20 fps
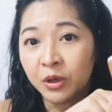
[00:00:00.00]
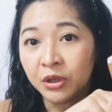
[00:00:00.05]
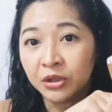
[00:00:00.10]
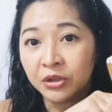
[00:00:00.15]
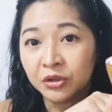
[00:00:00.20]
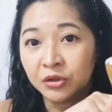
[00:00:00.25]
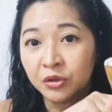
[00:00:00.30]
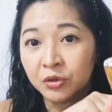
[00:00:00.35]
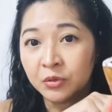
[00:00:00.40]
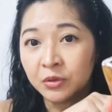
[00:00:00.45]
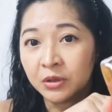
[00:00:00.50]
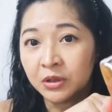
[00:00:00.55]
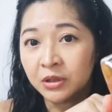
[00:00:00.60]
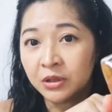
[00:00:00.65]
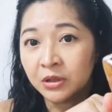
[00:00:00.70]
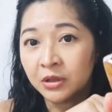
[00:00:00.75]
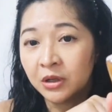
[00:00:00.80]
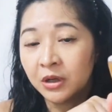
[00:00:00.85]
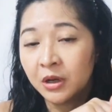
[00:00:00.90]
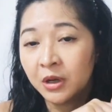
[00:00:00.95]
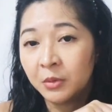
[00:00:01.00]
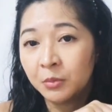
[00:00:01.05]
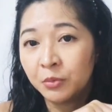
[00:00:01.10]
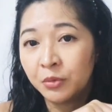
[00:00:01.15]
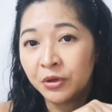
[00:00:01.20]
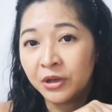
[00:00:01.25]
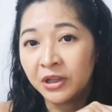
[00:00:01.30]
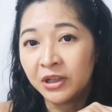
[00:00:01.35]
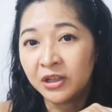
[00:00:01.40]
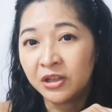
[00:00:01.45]
when you're
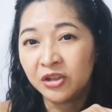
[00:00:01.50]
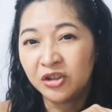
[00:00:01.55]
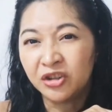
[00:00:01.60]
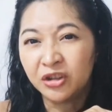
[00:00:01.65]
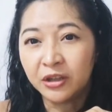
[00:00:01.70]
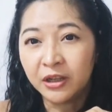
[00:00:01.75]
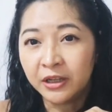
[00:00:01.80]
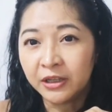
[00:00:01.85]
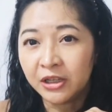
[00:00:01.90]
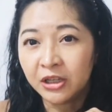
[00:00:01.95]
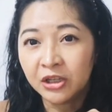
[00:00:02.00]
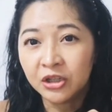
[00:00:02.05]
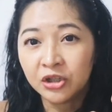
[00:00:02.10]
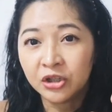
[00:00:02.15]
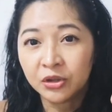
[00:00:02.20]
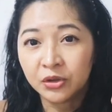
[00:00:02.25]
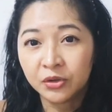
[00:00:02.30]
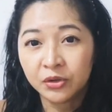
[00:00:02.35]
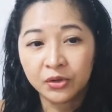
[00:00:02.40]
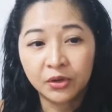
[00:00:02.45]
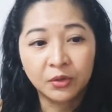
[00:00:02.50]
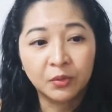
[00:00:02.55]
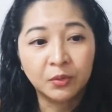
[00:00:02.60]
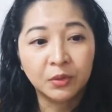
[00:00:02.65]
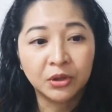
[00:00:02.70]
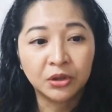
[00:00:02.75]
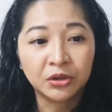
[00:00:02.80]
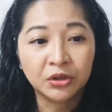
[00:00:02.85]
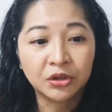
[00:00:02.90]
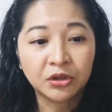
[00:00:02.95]
putting it in your luggage or so
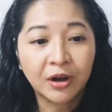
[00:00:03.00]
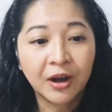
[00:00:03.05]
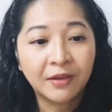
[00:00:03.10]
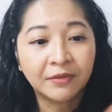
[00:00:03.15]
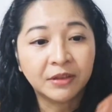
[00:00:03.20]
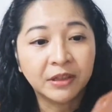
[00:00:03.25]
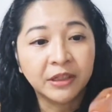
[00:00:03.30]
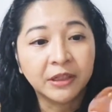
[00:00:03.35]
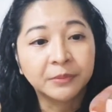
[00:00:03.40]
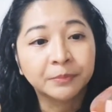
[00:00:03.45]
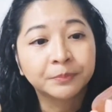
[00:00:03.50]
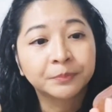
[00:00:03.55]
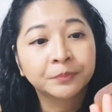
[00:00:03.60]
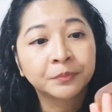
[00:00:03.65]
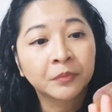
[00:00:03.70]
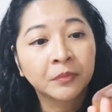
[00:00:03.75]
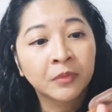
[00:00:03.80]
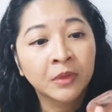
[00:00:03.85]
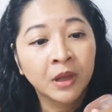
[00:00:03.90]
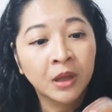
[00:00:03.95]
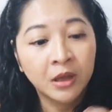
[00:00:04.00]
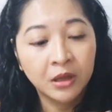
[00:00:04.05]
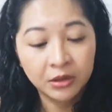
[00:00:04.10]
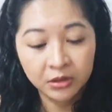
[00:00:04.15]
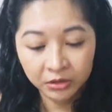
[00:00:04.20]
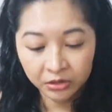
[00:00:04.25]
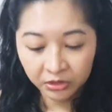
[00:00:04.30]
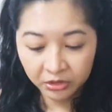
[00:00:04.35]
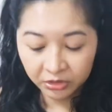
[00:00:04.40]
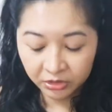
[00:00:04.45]
when you're traveling.
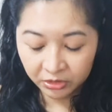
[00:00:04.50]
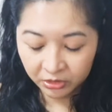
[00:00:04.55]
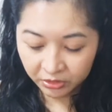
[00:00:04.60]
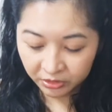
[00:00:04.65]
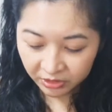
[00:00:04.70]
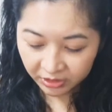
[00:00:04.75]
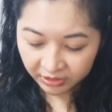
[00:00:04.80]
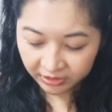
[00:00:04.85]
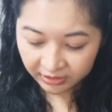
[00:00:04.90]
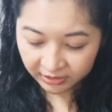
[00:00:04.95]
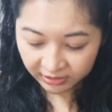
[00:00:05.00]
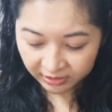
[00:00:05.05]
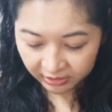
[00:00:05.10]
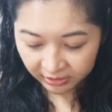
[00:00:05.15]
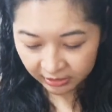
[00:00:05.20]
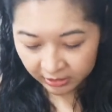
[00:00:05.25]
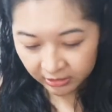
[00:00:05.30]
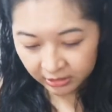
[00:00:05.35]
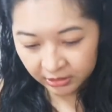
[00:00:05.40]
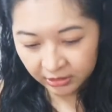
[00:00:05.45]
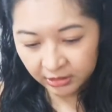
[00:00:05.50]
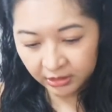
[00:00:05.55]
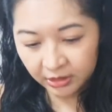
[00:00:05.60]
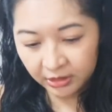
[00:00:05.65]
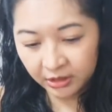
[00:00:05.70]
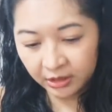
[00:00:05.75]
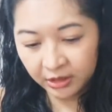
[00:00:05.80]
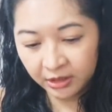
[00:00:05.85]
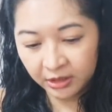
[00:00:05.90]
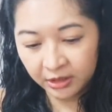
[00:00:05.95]
This
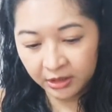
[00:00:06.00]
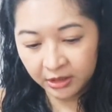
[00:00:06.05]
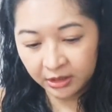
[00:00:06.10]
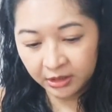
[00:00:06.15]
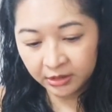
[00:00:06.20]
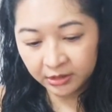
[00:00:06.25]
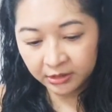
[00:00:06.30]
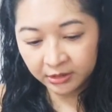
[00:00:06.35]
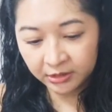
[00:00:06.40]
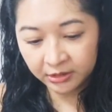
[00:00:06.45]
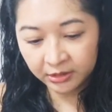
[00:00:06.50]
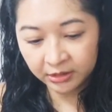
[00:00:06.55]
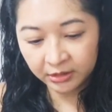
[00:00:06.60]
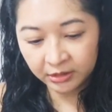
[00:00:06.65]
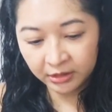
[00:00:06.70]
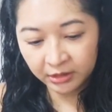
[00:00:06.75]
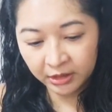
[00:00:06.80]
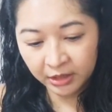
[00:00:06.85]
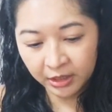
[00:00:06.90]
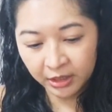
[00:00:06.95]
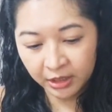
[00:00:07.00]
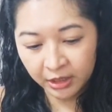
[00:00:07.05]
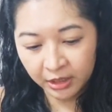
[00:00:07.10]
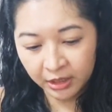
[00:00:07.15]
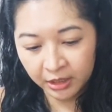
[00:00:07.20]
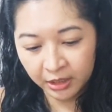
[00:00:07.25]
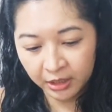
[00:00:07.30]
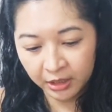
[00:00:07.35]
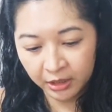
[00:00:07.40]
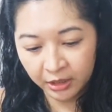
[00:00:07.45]
is
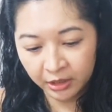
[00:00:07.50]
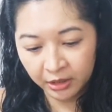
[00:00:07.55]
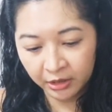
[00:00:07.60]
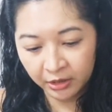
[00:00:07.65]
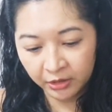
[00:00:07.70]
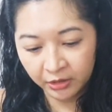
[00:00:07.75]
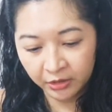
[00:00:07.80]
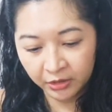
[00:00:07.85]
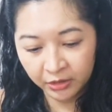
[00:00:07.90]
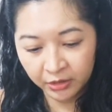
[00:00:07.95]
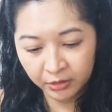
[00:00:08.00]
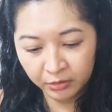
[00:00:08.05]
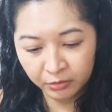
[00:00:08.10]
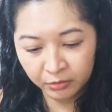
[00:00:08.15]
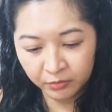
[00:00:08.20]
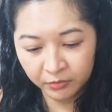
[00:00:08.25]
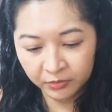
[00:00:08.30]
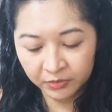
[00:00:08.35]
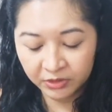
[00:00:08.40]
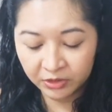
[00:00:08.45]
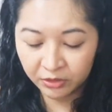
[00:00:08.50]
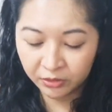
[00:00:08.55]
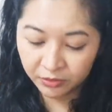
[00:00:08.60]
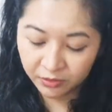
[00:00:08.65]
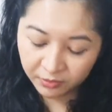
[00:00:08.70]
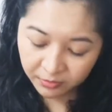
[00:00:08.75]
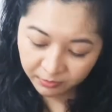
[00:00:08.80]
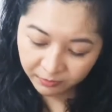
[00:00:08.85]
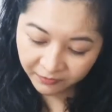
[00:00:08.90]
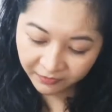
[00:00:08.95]
a
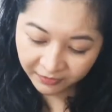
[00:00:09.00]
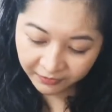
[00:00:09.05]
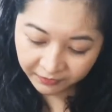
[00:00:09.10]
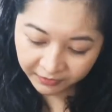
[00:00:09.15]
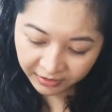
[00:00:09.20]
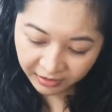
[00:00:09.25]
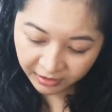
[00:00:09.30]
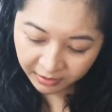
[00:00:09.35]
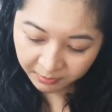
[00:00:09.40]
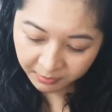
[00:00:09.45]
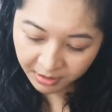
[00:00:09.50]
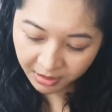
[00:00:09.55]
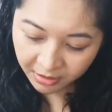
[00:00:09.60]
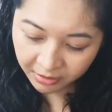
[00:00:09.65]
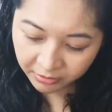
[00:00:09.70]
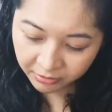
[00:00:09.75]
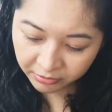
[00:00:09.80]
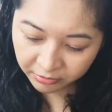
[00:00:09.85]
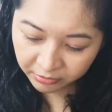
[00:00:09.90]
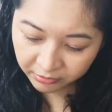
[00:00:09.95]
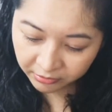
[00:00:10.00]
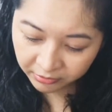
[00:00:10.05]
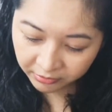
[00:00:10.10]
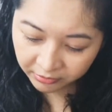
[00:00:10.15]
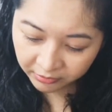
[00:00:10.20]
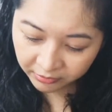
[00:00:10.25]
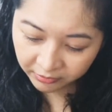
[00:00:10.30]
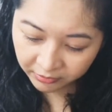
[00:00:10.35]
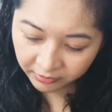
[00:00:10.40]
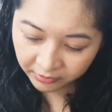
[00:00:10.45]
50 ml.
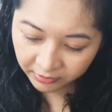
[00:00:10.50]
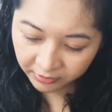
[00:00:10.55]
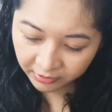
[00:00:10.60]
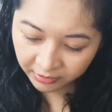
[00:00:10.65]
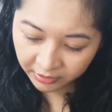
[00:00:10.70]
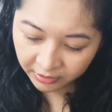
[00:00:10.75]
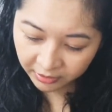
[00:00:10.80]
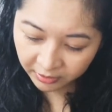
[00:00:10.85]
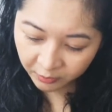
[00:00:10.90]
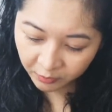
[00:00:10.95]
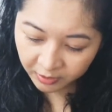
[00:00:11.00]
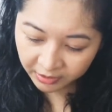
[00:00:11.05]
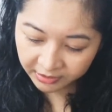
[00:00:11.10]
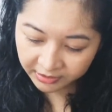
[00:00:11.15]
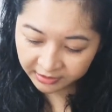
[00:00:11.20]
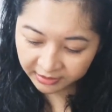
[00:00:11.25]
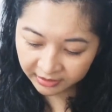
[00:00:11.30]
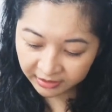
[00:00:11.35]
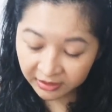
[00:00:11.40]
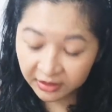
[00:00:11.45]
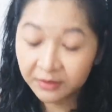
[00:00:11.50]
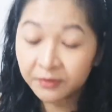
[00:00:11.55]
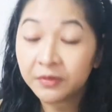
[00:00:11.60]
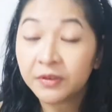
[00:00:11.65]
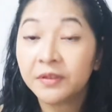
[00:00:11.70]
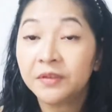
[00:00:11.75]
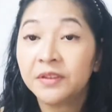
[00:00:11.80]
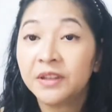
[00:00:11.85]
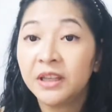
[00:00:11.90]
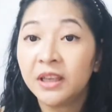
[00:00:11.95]
Can quite see
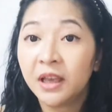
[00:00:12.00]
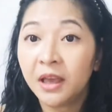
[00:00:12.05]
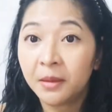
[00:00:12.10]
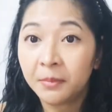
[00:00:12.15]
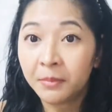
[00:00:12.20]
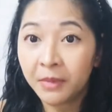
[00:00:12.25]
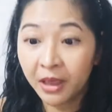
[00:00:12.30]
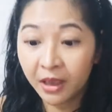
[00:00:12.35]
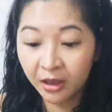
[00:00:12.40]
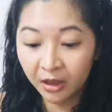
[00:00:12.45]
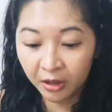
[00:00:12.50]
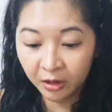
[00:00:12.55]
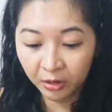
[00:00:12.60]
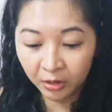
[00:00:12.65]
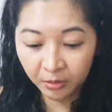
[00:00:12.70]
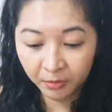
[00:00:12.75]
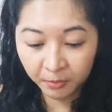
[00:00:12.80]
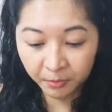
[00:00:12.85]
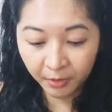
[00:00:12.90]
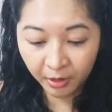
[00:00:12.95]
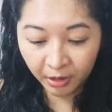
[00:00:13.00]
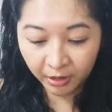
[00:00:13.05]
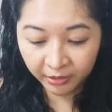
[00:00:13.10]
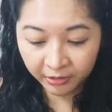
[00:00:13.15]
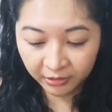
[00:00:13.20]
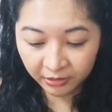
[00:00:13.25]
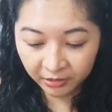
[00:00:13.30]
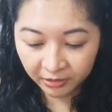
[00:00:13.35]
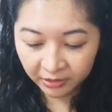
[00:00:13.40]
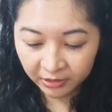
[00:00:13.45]
50 ml
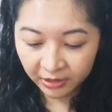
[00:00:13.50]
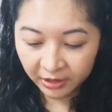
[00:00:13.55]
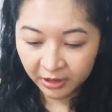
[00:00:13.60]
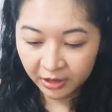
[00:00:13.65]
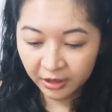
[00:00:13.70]
bottle.